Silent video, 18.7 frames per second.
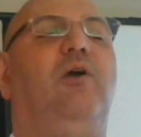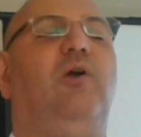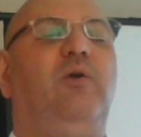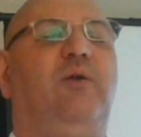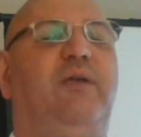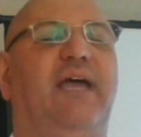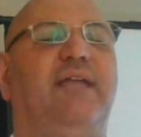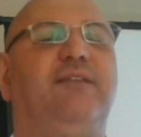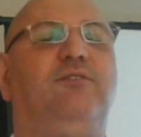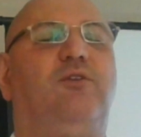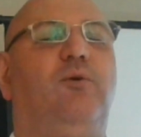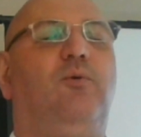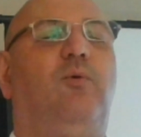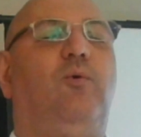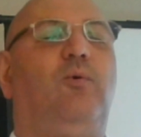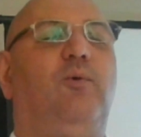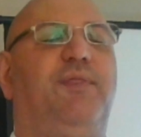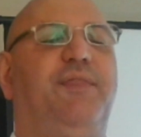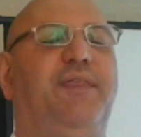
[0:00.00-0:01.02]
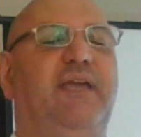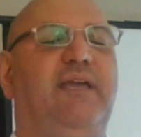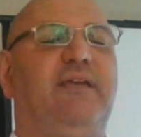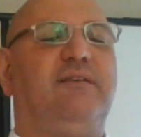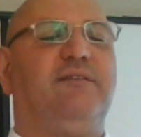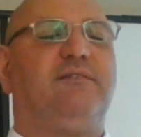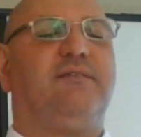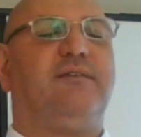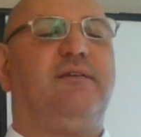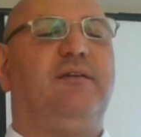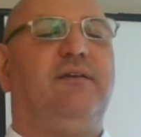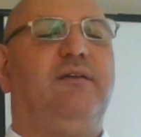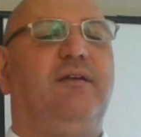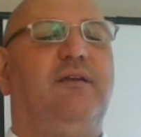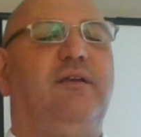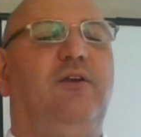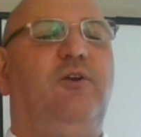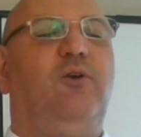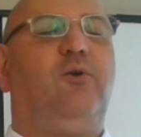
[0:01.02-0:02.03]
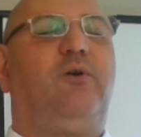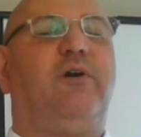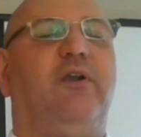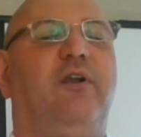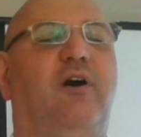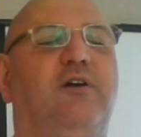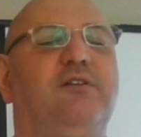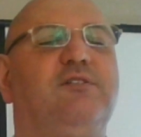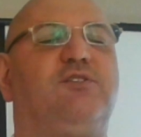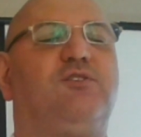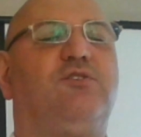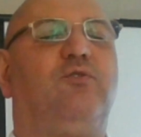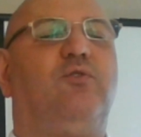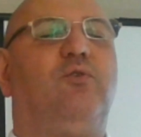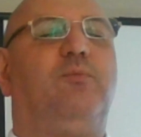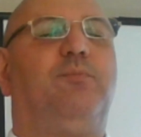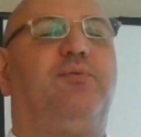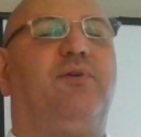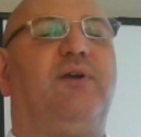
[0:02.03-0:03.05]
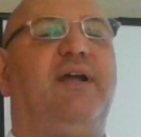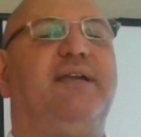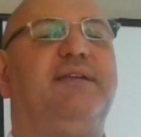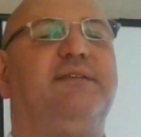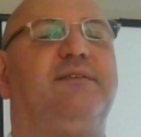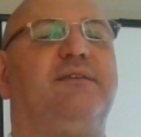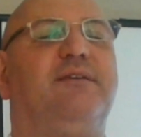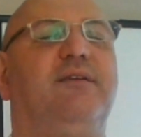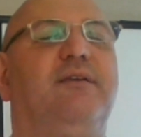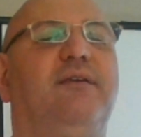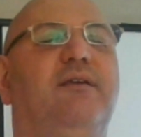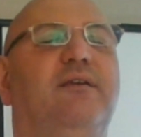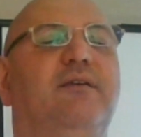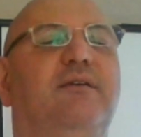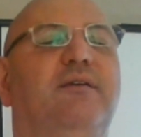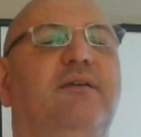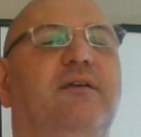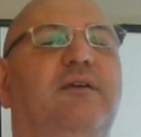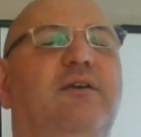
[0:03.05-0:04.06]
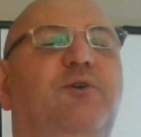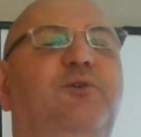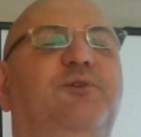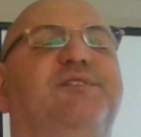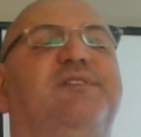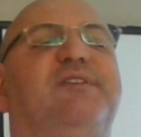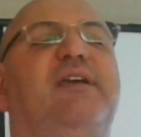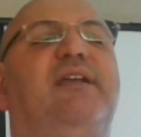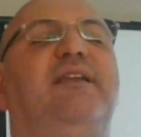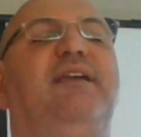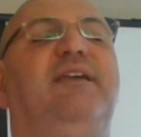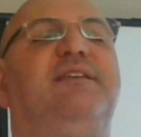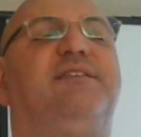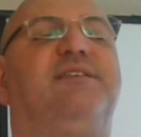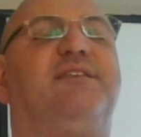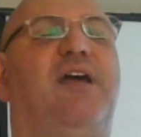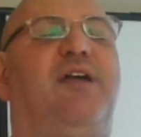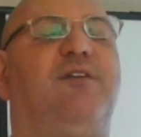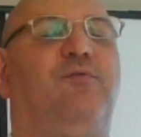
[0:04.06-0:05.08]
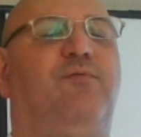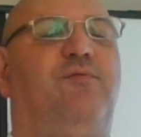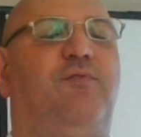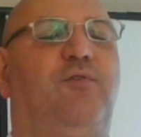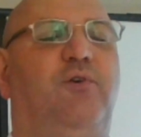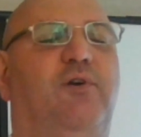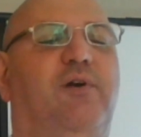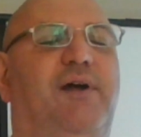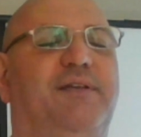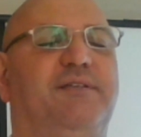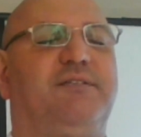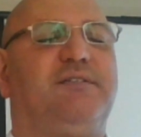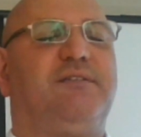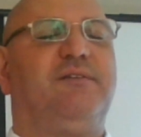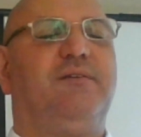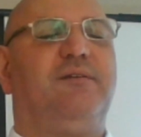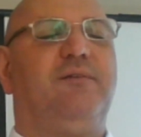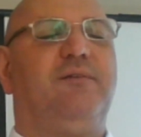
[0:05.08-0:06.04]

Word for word: who can do all things, who can answer all prayers, who sent his Son for us?